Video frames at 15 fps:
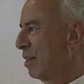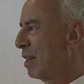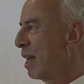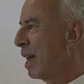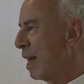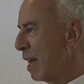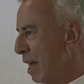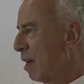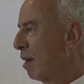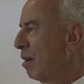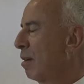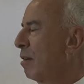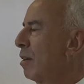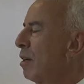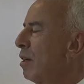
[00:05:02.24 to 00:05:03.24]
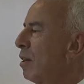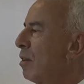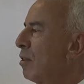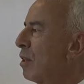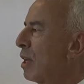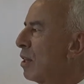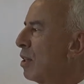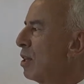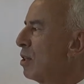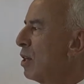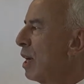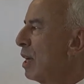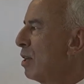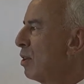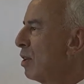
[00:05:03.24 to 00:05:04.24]
day that the
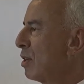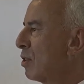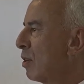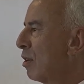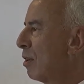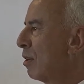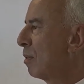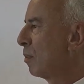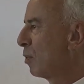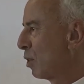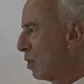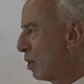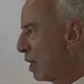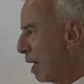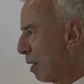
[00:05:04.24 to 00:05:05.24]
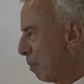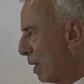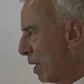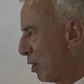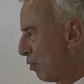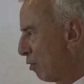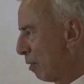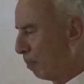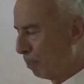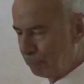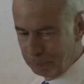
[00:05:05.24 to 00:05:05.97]
changes are to take place from.